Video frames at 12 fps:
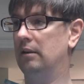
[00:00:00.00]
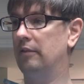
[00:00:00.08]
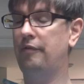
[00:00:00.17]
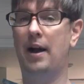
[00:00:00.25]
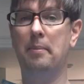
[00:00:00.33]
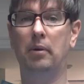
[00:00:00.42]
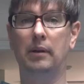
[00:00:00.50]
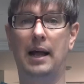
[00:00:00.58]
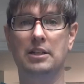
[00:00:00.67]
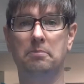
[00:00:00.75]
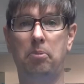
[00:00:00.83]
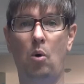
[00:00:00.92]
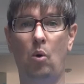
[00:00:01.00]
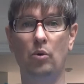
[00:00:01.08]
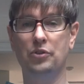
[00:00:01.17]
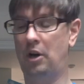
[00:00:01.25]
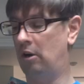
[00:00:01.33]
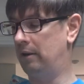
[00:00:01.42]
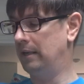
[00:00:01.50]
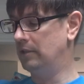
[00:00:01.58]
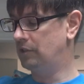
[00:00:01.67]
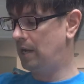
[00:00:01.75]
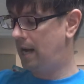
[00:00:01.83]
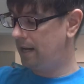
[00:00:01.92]
fiberglass poles are
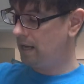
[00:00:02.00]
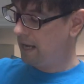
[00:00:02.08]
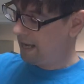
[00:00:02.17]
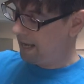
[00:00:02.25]
inside,